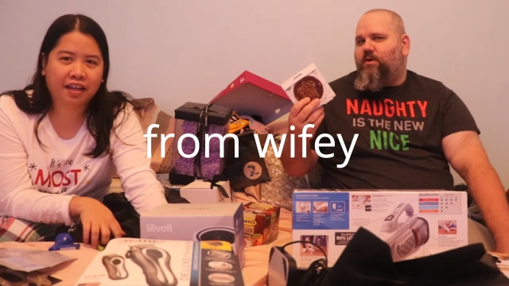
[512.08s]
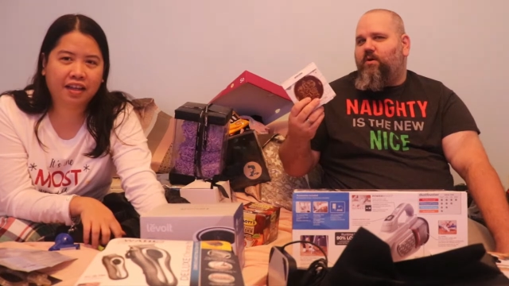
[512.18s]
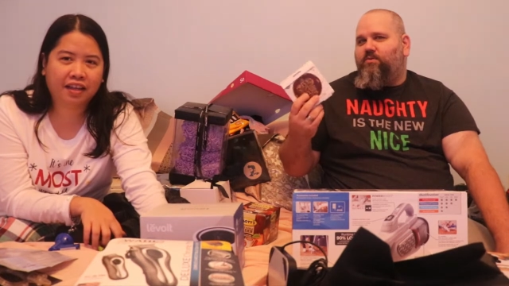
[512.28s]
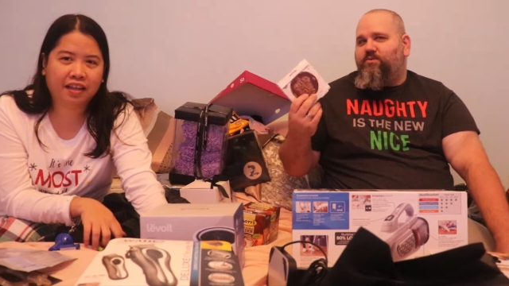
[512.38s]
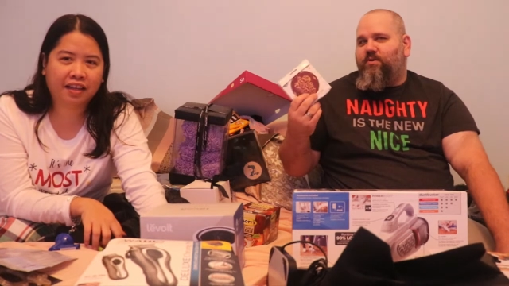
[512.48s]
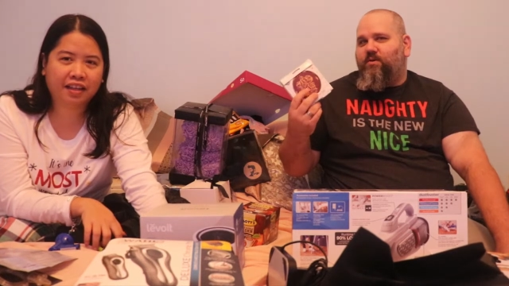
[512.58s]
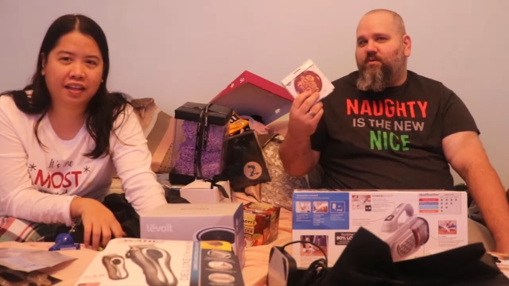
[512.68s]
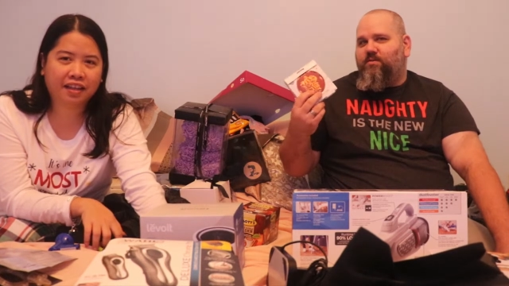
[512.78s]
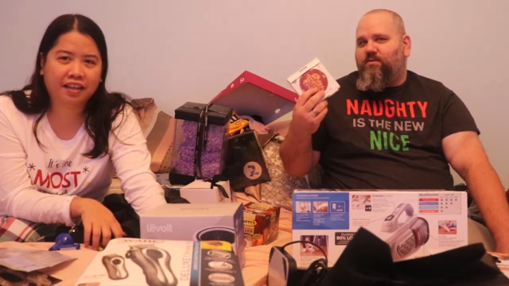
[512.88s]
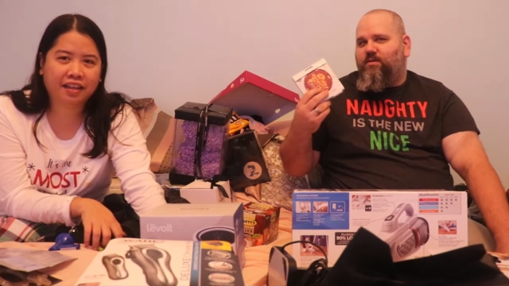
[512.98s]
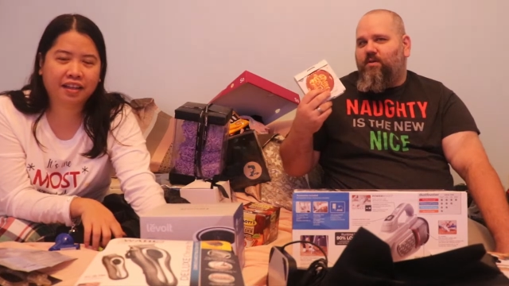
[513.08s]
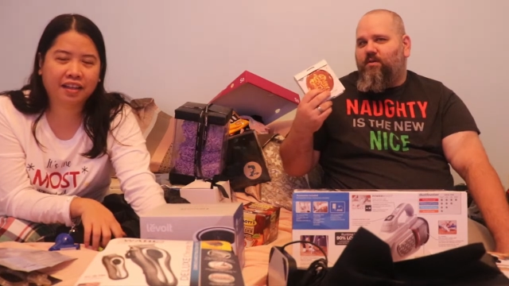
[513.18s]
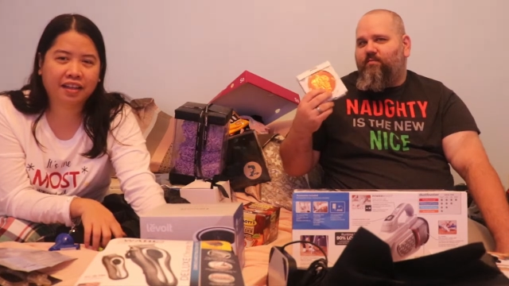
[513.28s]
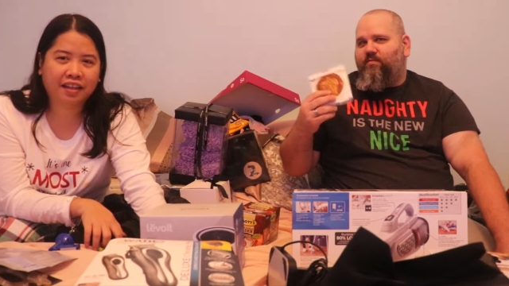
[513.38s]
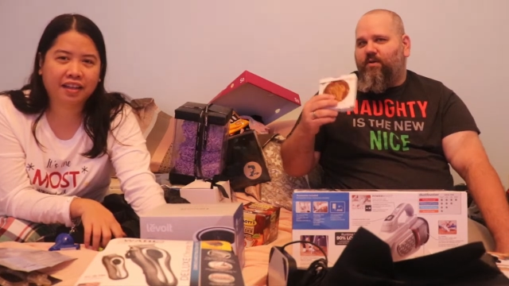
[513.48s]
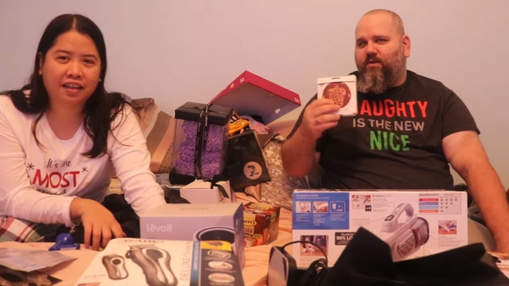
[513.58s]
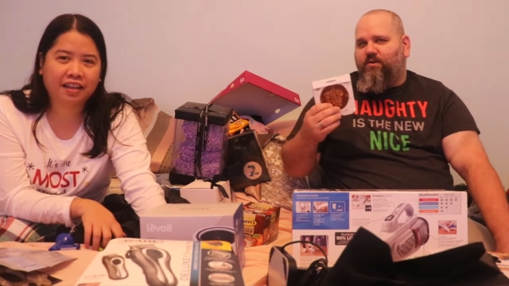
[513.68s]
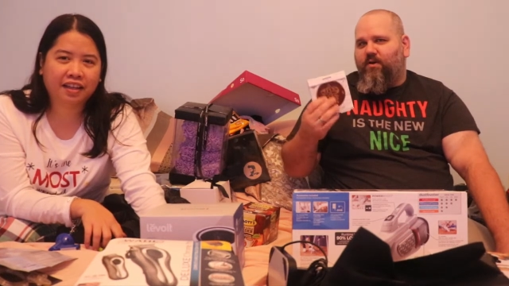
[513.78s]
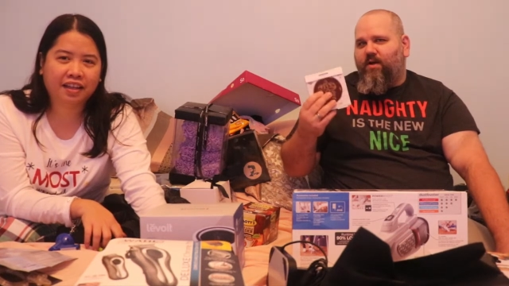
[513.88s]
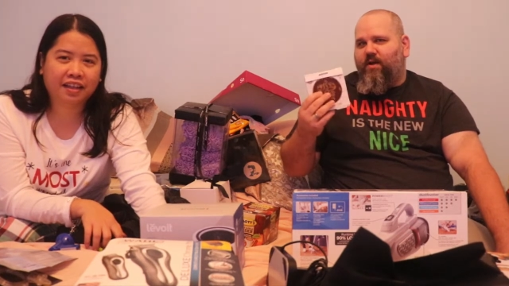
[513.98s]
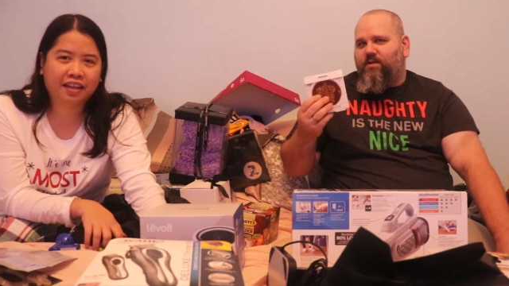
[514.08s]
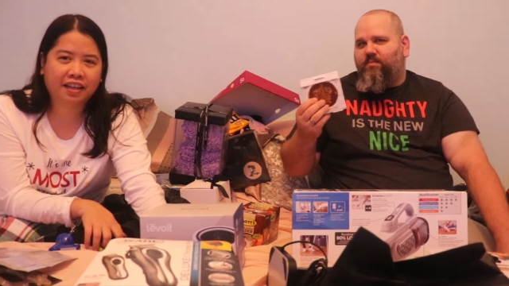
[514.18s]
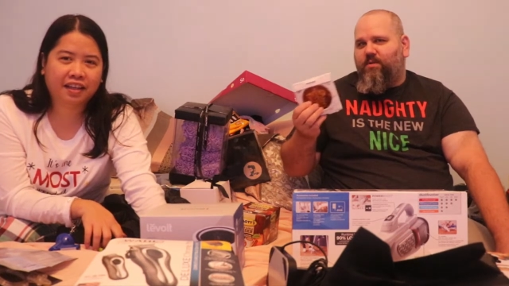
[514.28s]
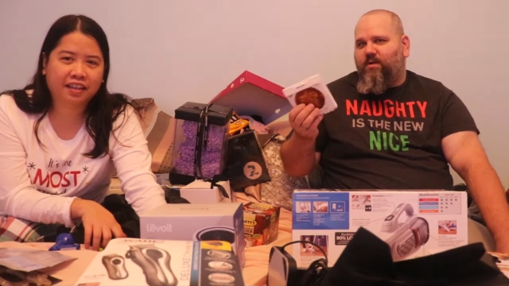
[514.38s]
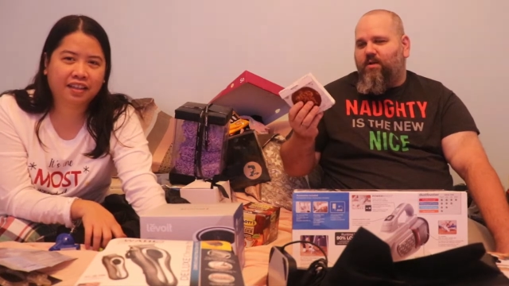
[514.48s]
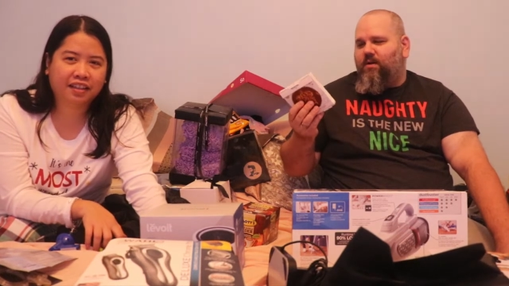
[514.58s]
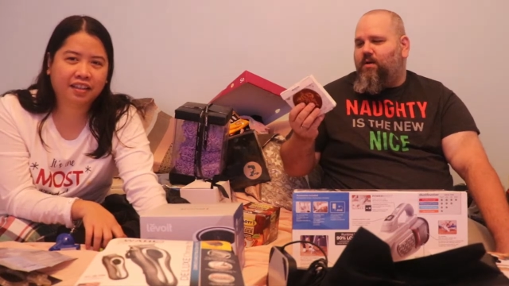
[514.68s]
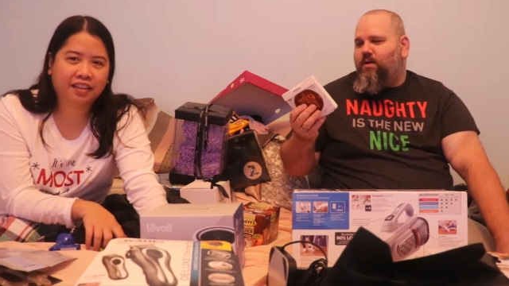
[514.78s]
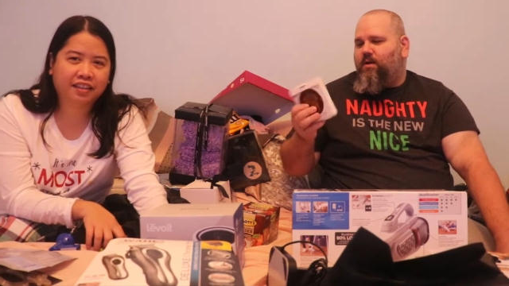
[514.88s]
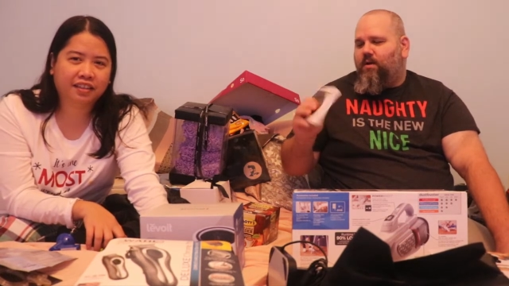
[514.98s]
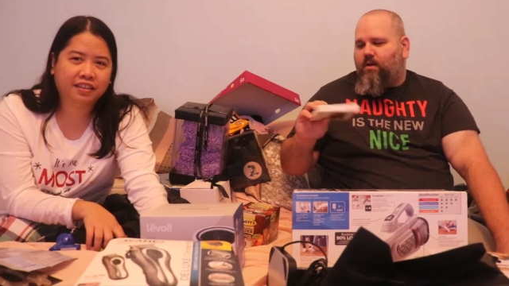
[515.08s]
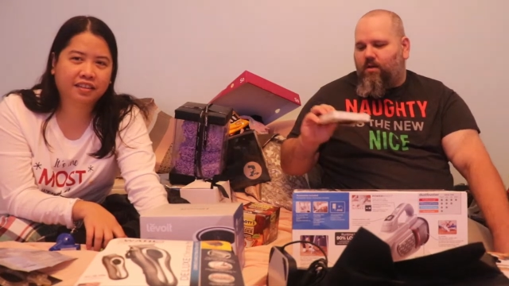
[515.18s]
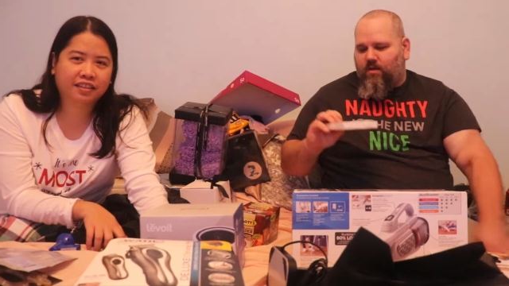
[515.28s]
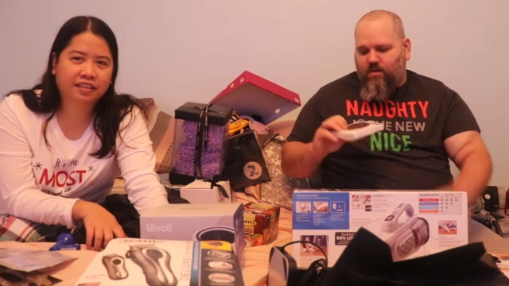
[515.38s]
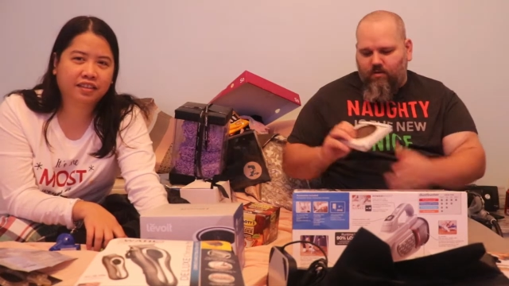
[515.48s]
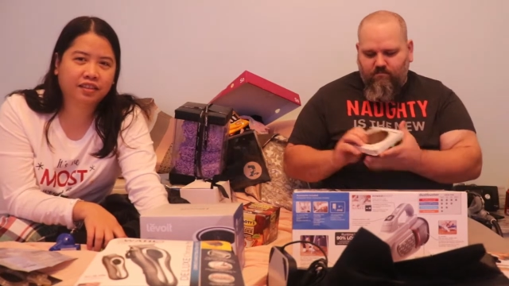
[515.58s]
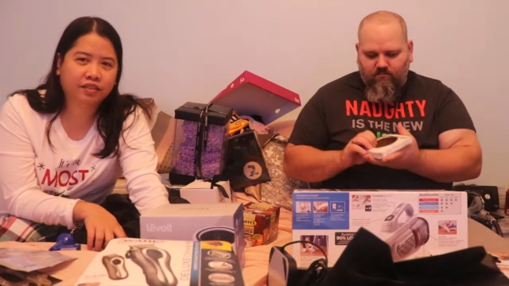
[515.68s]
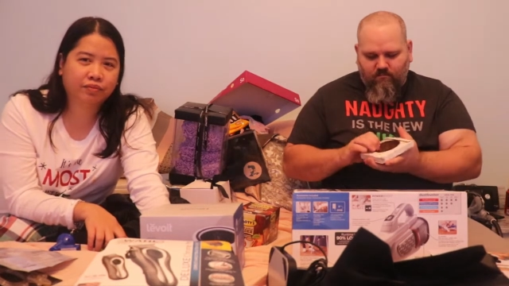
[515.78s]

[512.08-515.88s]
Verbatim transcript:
Speaker 1: coasters for your drinks, but they're uh,